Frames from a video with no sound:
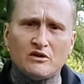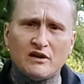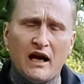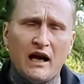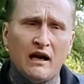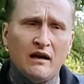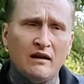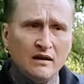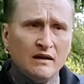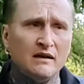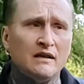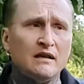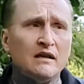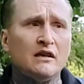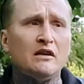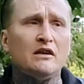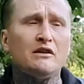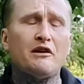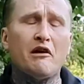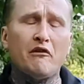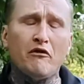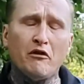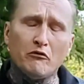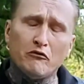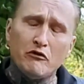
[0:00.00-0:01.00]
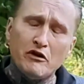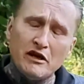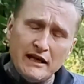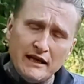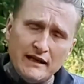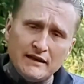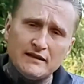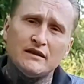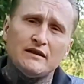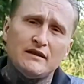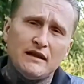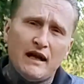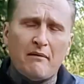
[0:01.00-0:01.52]
that. Now the
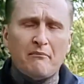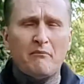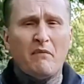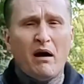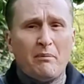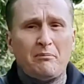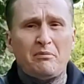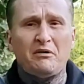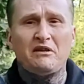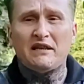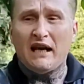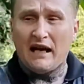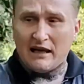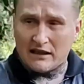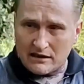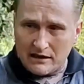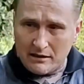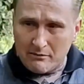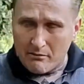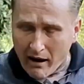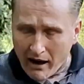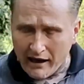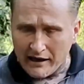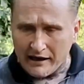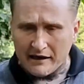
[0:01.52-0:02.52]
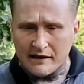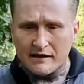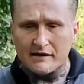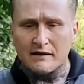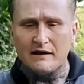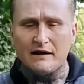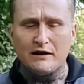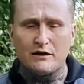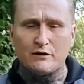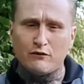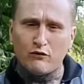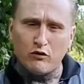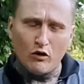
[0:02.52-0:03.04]
reason that map is actually made
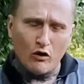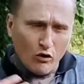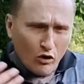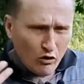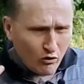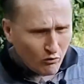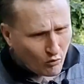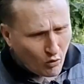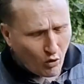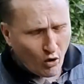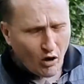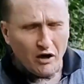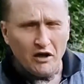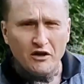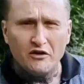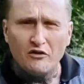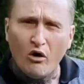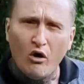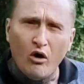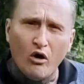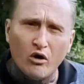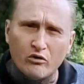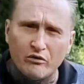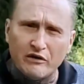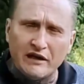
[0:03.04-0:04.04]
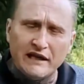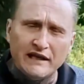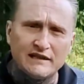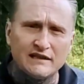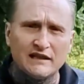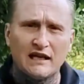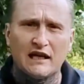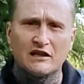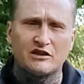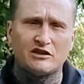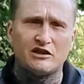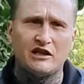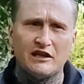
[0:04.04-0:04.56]
is for quite a dark reason
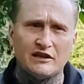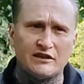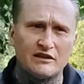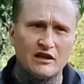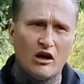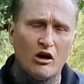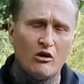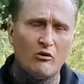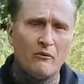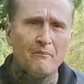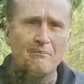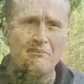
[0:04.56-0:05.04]
actually. So